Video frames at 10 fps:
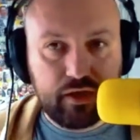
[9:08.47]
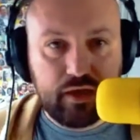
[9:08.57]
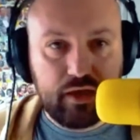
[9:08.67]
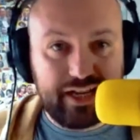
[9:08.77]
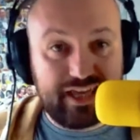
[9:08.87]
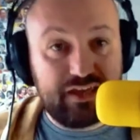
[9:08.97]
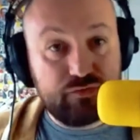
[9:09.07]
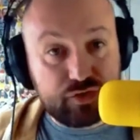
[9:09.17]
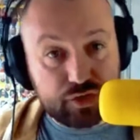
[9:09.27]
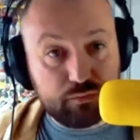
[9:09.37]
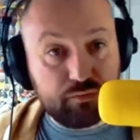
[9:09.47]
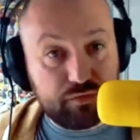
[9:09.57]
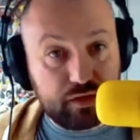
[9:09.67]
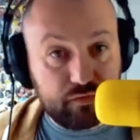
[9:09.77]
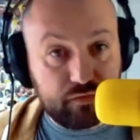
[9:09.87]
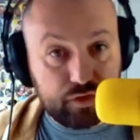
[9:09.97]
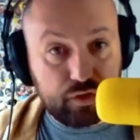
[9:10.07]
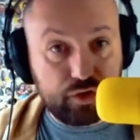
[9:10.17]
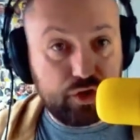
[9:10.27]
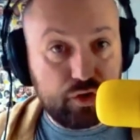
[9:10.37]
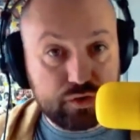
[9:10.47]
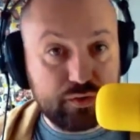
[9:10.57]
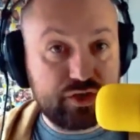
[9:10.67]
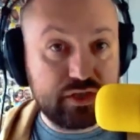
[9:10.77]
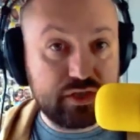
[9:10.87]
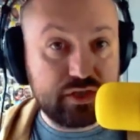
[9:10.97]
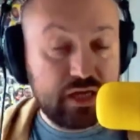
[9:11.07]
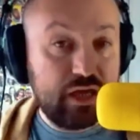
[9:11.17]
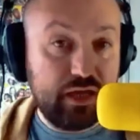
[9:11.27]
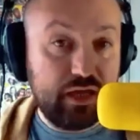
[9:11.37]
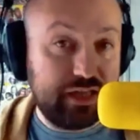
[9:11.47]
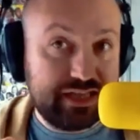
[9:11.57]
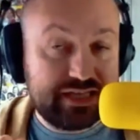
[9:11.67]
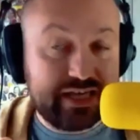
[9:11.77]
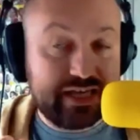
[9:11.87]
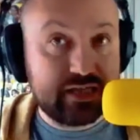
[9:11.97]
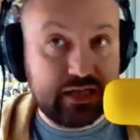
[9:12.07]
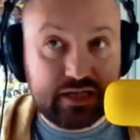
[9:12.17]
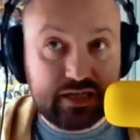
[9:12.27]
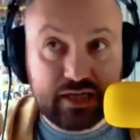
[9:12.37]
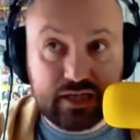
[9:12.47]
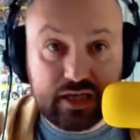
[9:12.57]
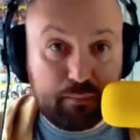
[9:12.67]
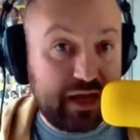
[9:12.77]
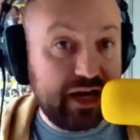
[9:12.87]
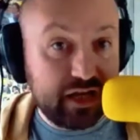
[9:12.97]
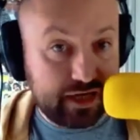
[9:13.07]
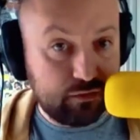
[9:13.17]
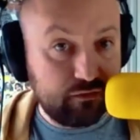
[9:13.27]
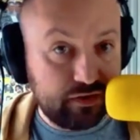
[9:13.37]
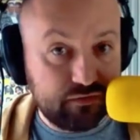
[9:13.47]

And it gives you something that you can use, which is, it takes the opinion out of it.